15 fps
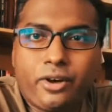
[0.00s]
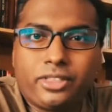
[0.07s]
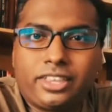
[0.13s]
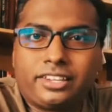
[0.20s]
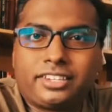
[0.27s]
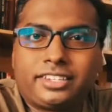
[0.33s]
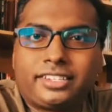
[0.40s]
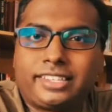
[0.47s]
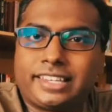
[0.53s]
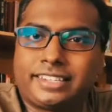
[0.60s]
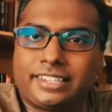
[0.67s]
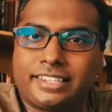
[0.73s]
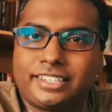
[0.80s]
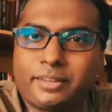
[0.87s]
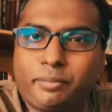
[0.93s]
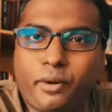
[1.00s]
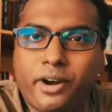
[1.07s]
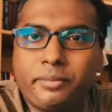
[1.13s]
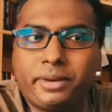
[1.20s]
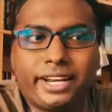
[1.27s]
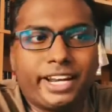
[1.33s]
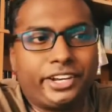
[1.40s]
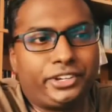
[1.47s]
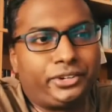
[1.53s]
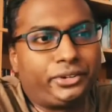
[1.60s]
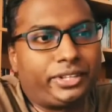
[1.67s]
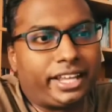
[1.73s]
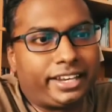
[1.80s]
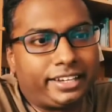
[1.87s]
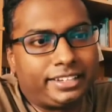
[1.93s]
this disappointment hit you,
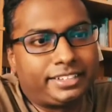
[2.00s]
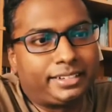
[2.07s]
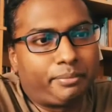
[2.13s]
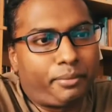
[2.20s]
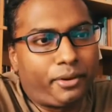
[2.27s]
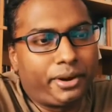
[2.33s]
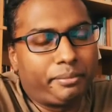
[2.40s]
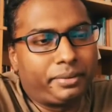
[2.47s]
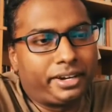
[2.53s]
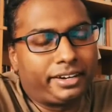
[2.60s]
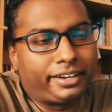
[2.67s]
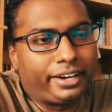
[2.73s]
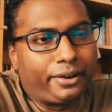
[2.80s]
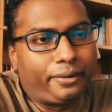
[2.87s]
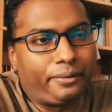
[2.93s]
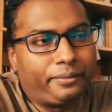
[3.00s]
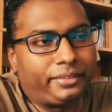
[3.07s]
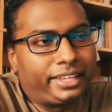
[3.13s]
that disappointment, you know,